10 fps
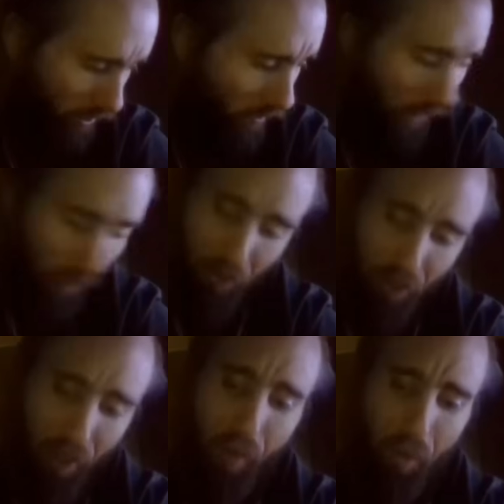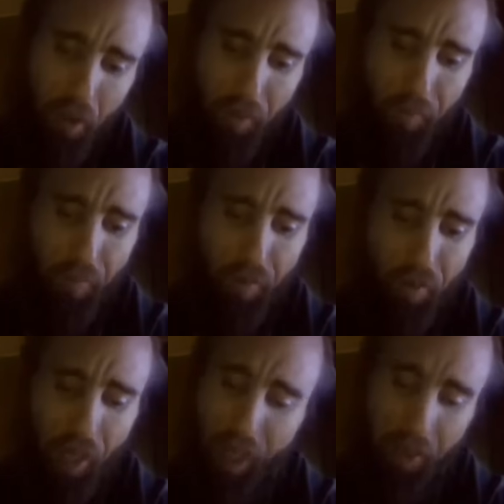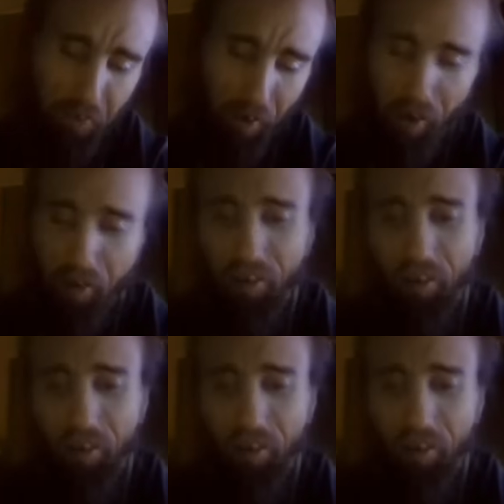like I said, William and John,